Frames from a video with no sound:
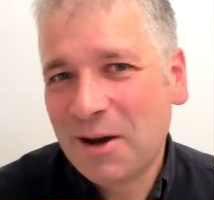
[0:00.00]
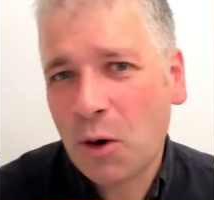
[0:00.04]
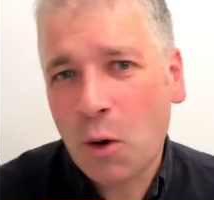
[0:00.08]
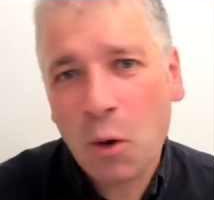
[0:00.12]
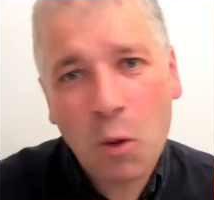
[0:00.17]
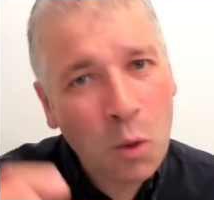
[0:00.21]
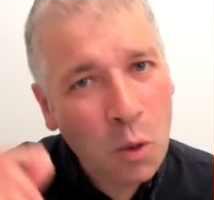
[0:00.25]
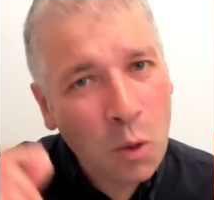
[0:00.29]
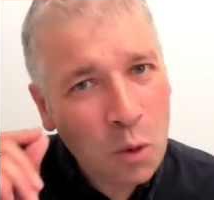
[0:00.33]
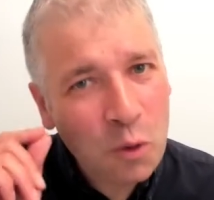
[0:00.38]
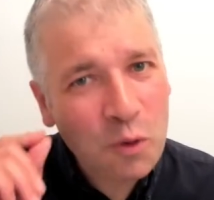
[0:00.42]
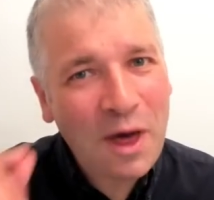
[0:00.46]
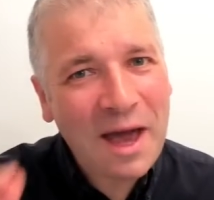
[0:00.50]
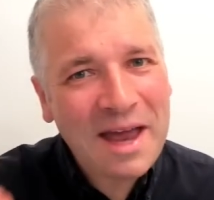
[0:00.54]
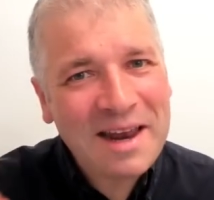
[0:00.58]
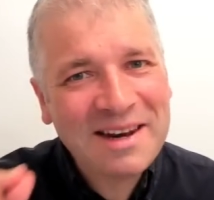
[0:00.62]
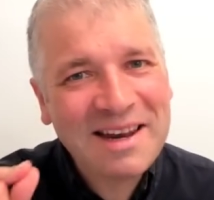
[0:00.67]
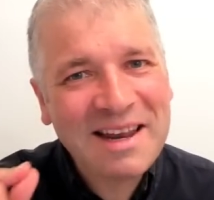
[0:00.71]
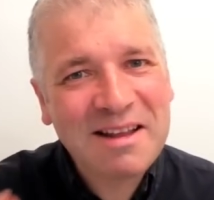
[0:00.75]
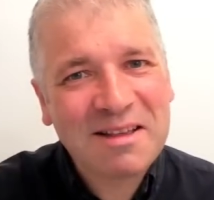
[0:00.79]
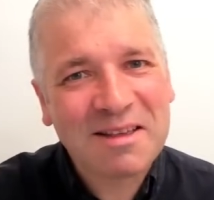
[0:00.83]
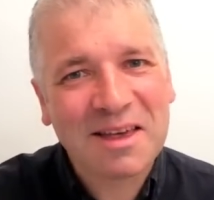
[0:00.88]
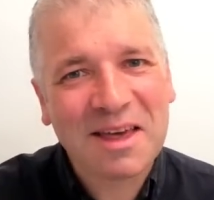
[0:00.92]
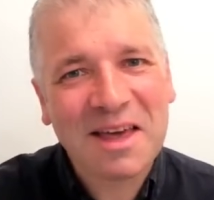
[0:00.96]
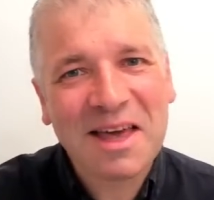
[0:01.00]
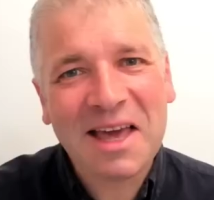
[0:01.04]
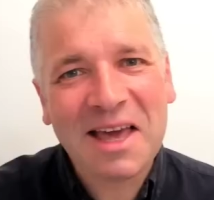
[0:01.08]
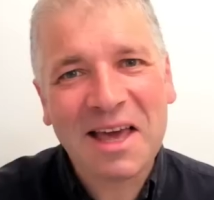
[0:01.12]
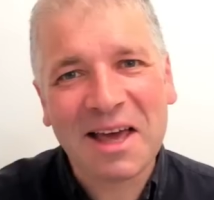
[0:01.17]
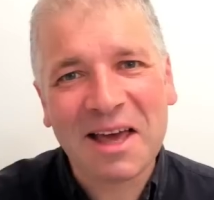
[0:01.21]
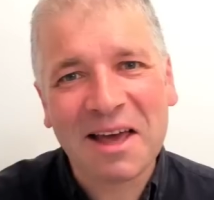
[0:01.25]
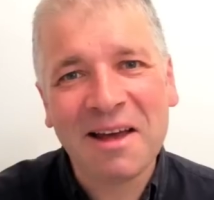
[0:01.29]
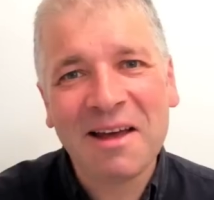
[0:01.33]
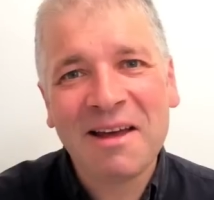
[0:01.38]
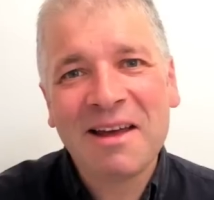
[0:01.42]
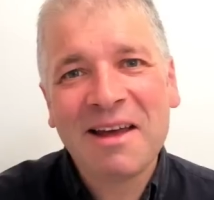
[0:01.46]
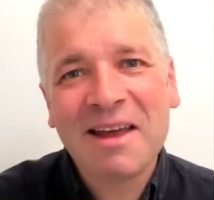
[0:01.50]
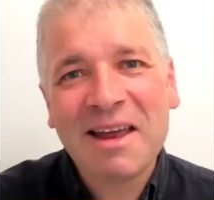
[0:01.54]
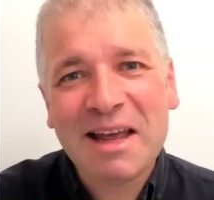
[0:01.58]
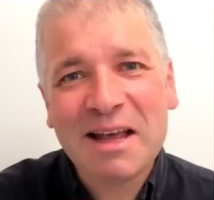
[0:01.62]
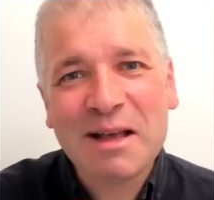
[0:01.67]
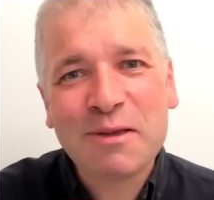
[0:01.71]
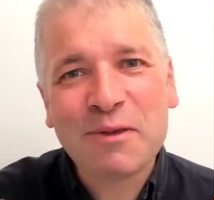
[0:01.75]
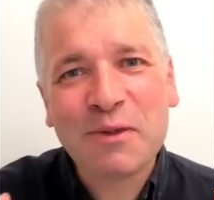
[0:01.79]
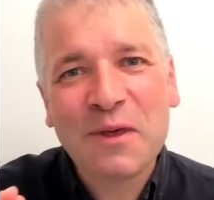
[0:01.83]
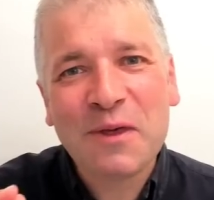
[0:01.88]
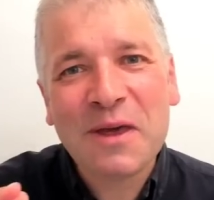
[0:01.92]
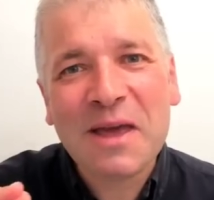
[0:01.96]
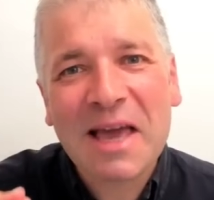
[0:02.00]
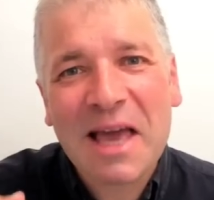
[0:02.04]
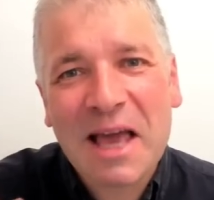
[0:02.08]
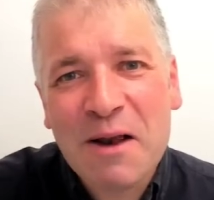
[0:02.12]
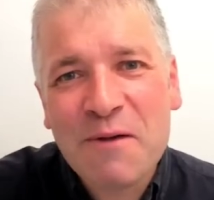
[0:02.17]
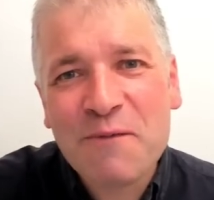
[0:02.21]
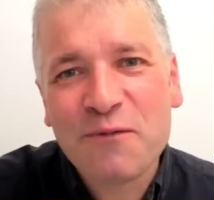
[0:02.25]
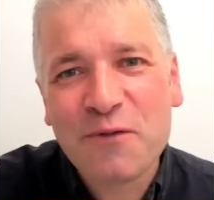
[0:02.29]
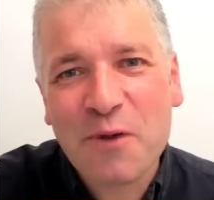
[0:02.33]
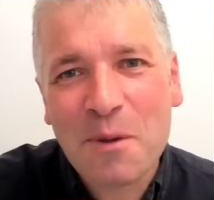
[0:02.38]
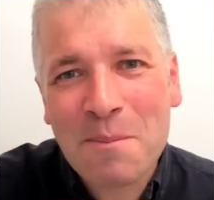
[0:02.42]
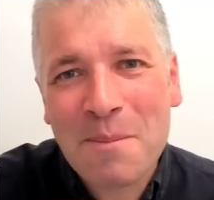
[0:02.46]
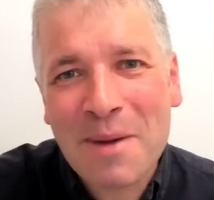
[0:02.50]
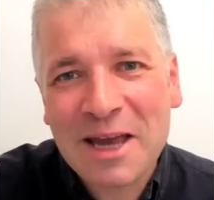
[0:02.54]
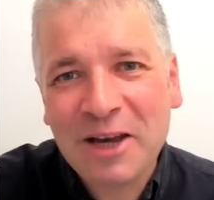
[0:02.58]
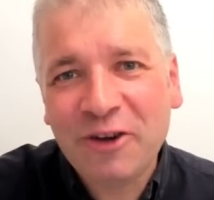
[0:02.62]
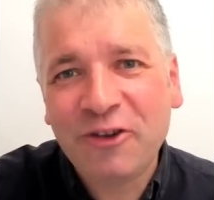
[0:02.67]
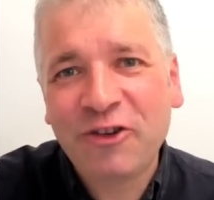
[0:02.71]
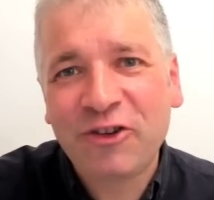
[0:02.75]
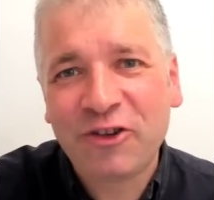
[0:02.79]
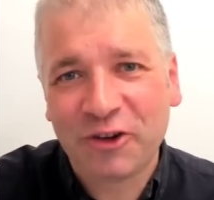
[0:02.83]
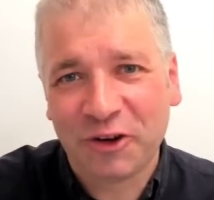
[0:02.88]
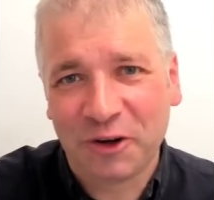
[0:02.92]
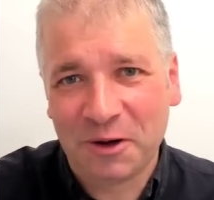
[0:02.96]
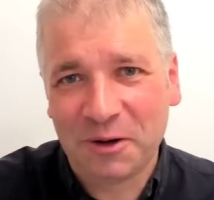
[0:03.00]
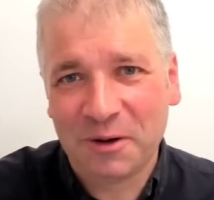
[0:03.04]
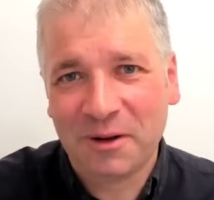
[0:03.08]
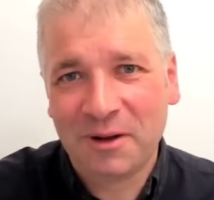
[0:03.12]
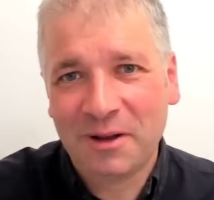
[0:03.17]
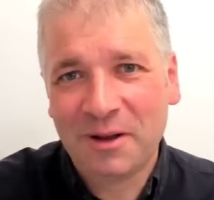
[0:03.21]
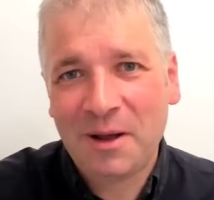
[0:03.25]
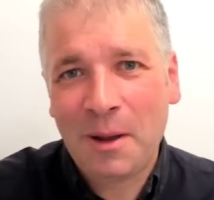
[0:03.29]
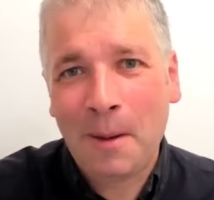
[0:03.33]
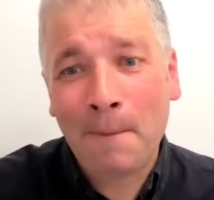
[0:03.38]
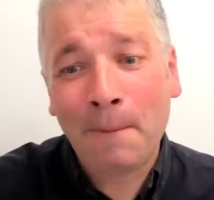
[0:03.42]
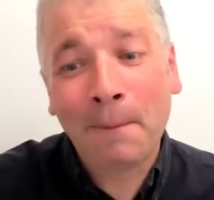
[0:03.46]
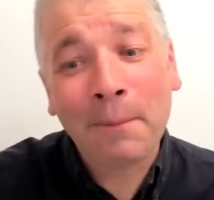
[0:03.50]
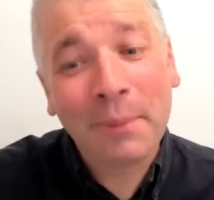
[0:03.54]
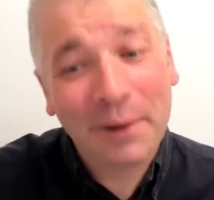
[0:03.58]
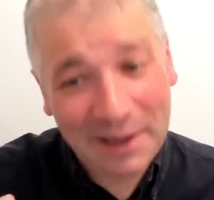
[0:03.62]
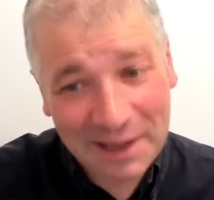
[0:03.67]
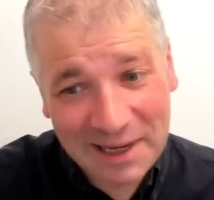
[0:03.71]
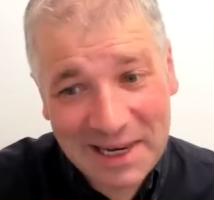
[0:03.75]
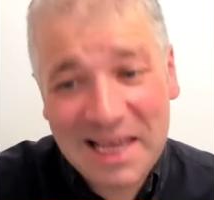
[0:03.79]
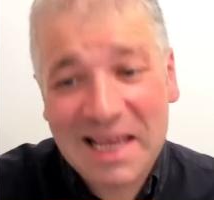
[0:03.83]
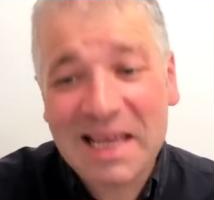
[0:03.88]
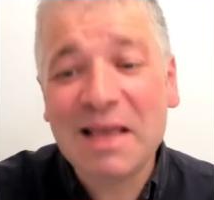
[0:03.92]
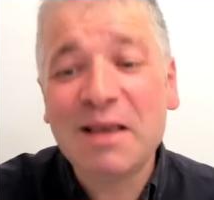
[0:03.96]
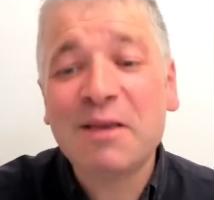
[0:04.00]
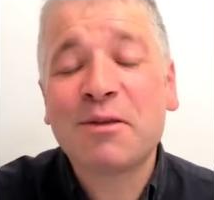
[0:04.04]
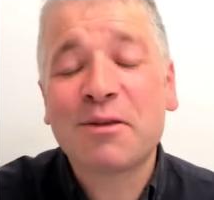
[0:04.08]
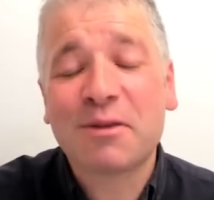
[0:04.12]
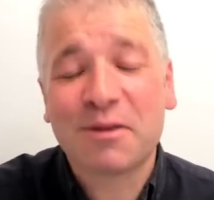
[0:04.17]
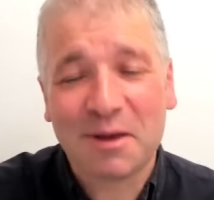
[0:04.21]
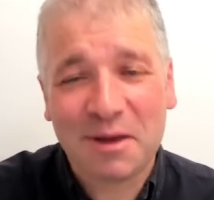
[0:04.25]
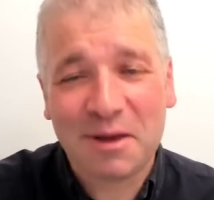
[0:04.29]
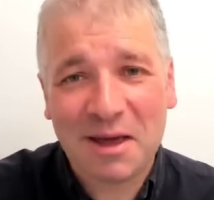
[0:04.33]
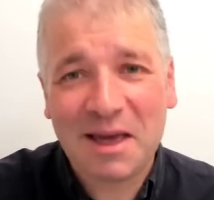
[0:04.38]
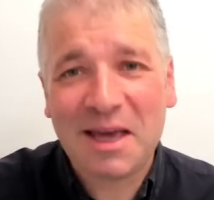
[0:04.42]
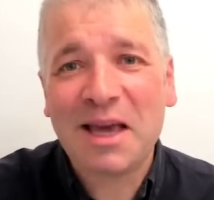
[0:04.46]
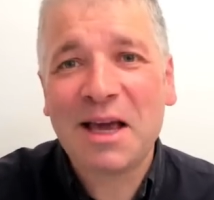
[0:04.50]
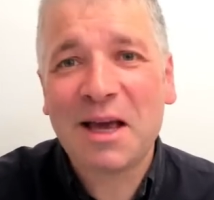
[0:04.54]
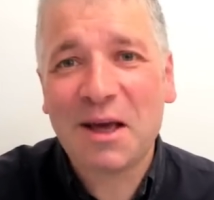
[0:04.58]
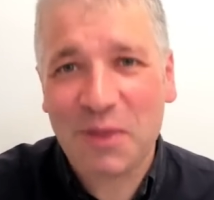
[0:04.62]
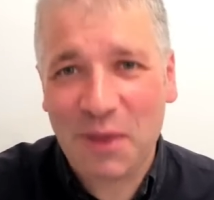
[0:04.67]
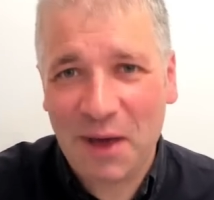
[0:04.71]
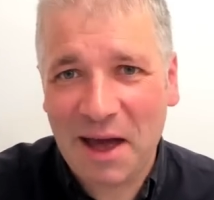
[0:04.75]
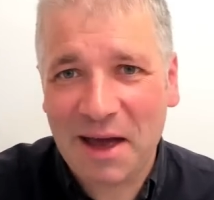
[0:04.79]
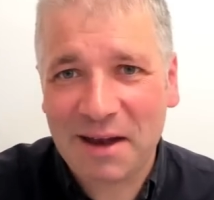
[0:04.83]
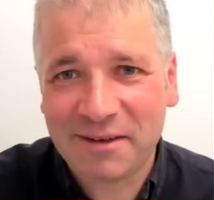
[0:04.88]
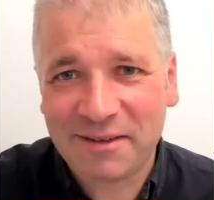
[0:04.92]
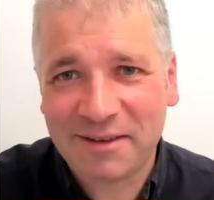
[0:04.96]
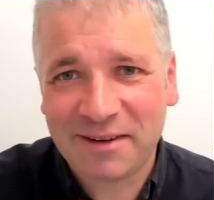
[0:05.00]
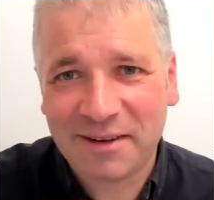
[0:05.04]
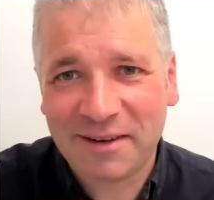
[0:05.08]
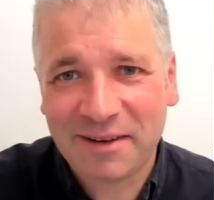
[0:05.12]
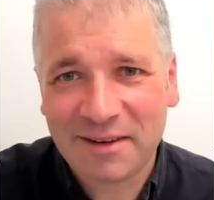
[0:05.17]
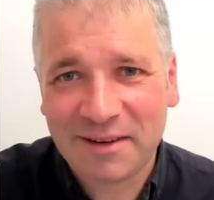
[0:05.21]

All they need to hear is the information. Pleased to hear that.